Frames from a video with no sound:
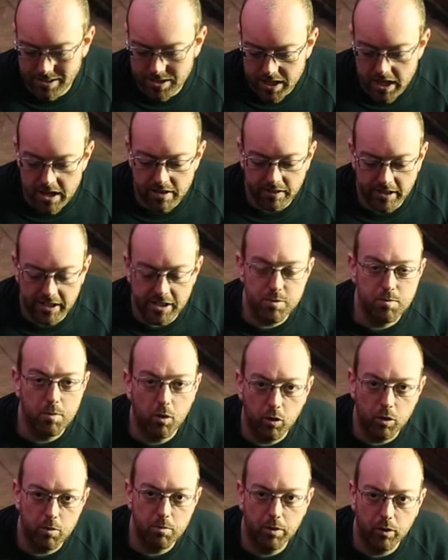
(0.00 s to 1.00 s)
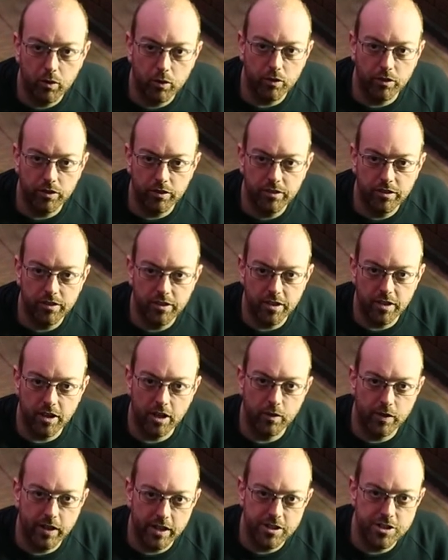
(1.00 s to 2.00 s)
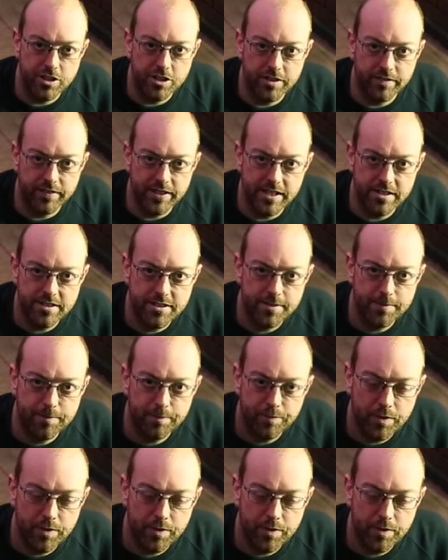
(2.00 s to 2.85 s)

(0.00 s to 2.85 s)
the steering is more important than the location of this.